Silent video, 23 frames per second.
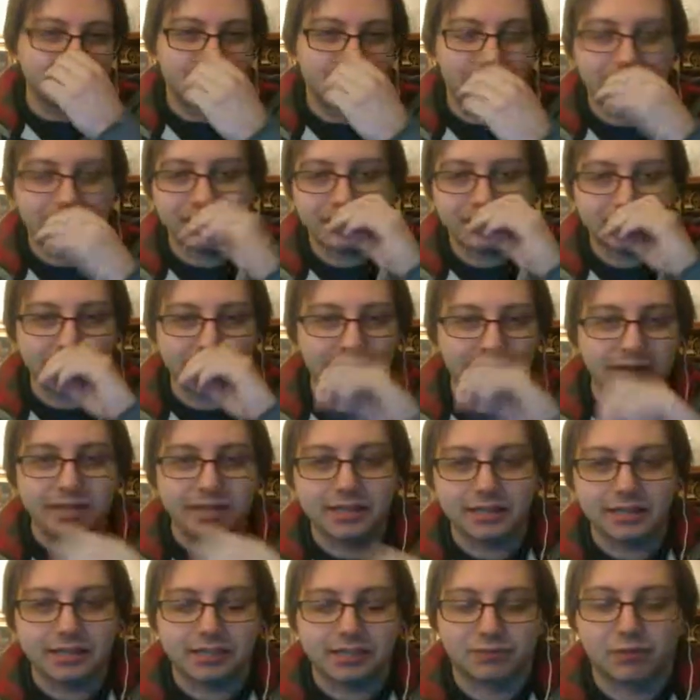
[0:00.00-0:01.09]
I
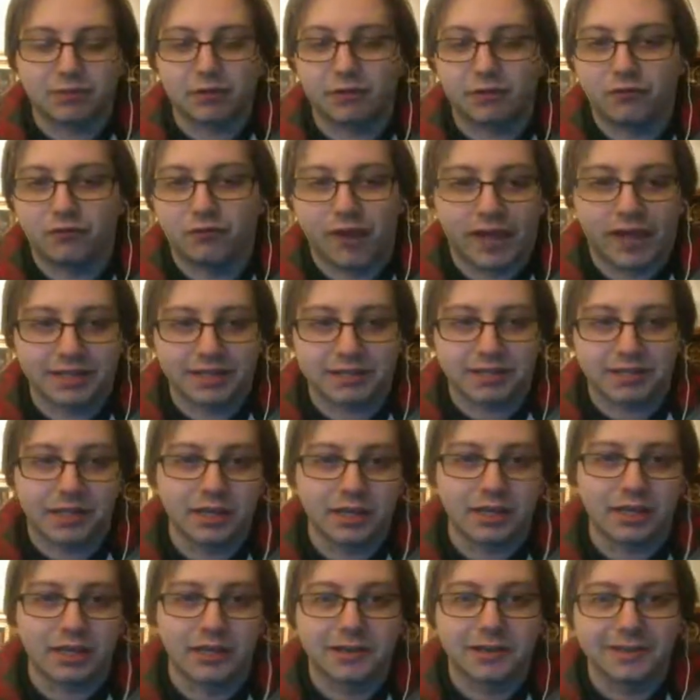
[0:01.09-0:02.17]
need this for
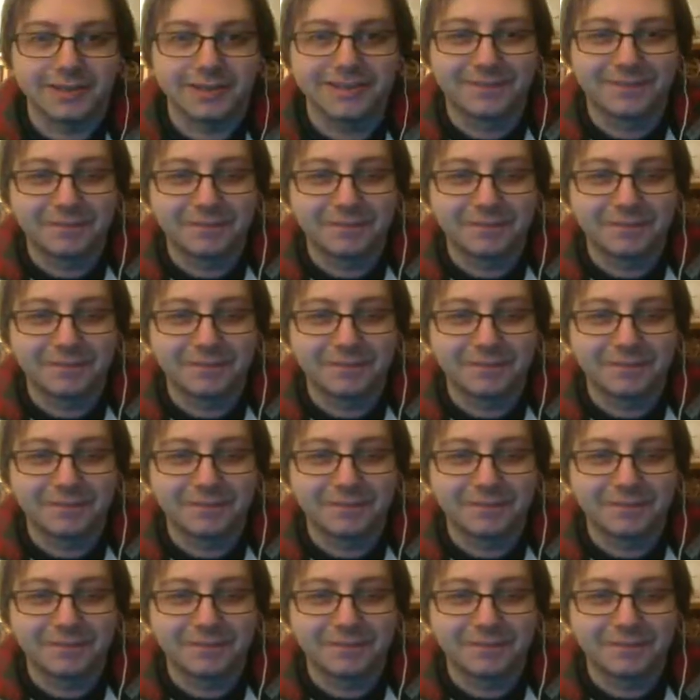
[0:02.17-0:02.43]
Fastlane.